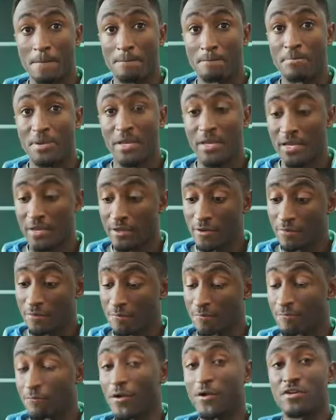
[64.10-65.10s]
big
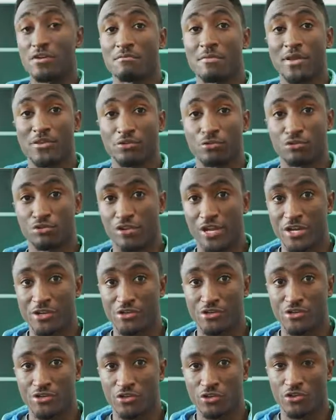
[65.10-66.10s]
fundamental
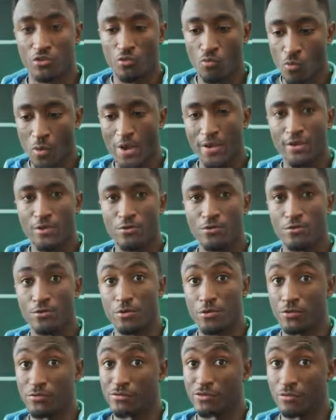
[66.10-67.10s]
changes to the way you
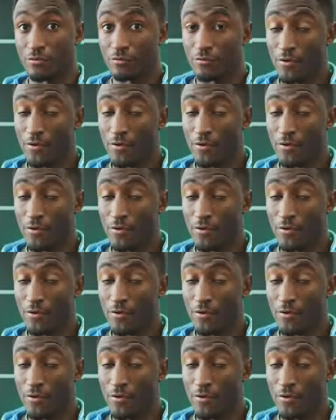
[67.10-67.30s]
use the